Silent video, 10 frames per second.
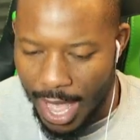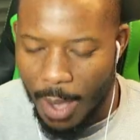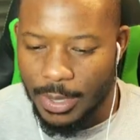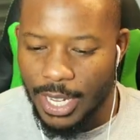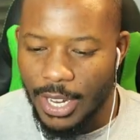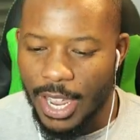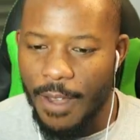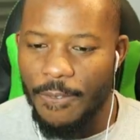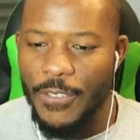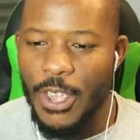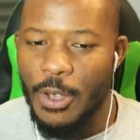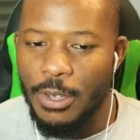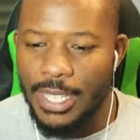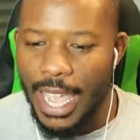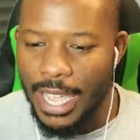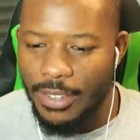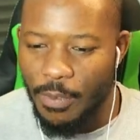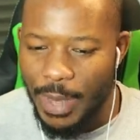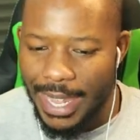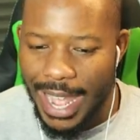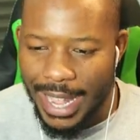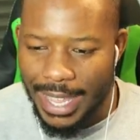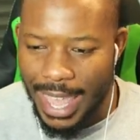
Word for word: I was literally a few seconds from getting out of